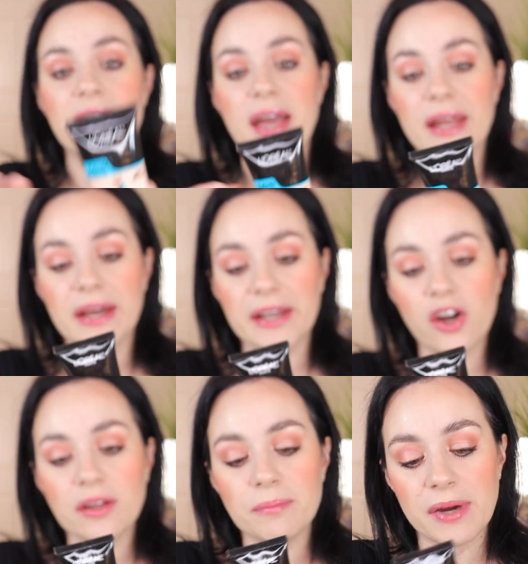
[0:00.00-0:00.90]
And I
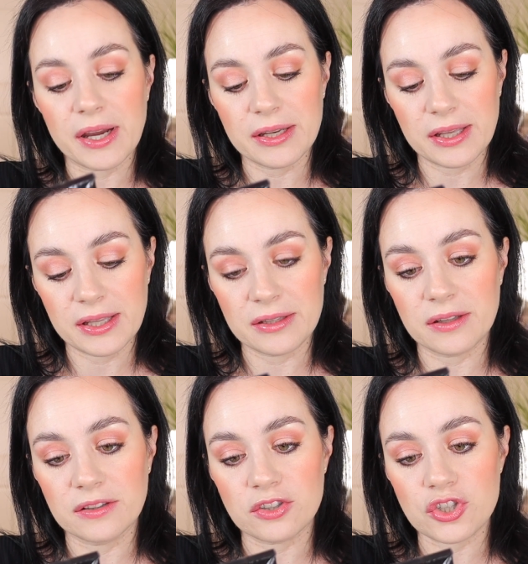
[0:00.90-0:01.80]
got mine in
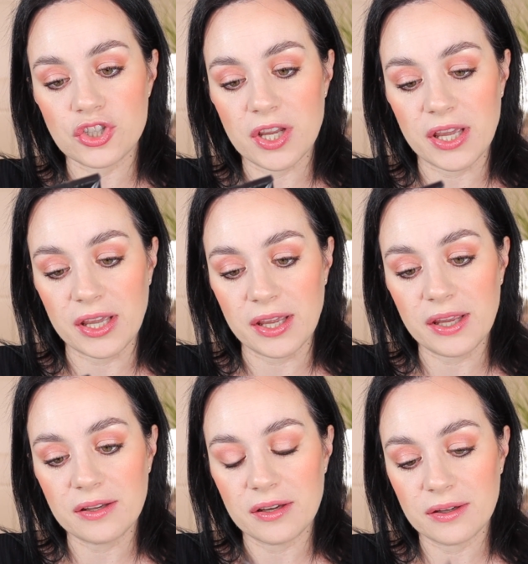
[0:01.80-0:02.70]
the
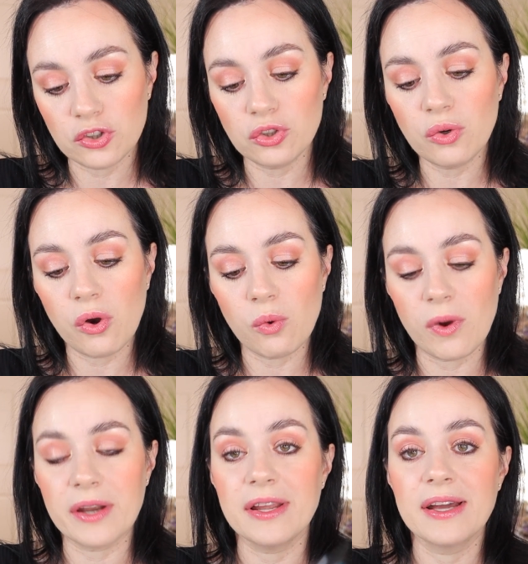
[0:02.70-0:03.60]
shade
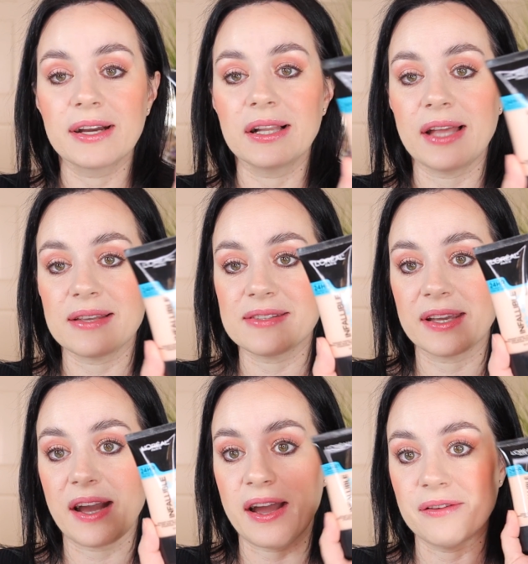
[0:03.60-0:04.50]
201
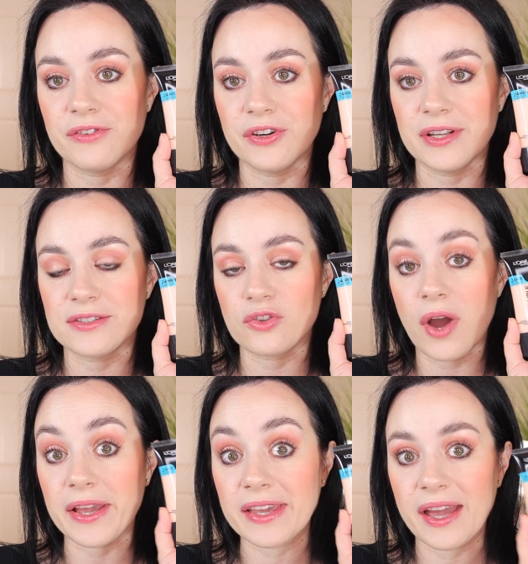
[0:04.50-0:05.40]
Classic Ivory. So
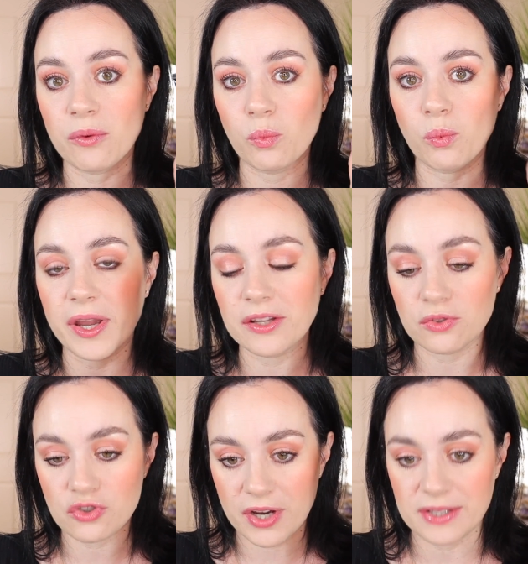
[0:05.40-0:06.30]
I can't wait to
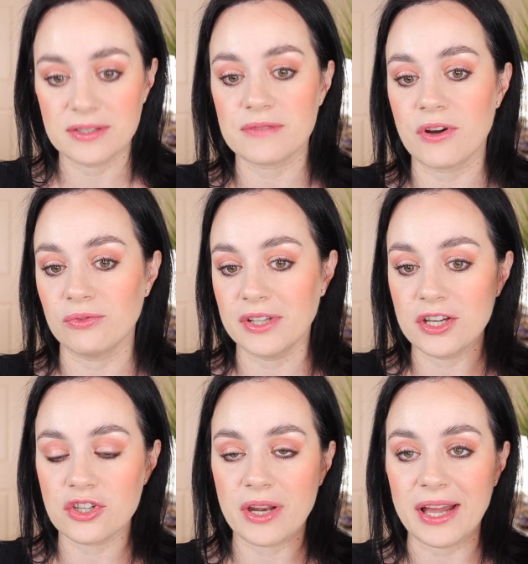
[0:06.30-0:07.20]
try this foundation.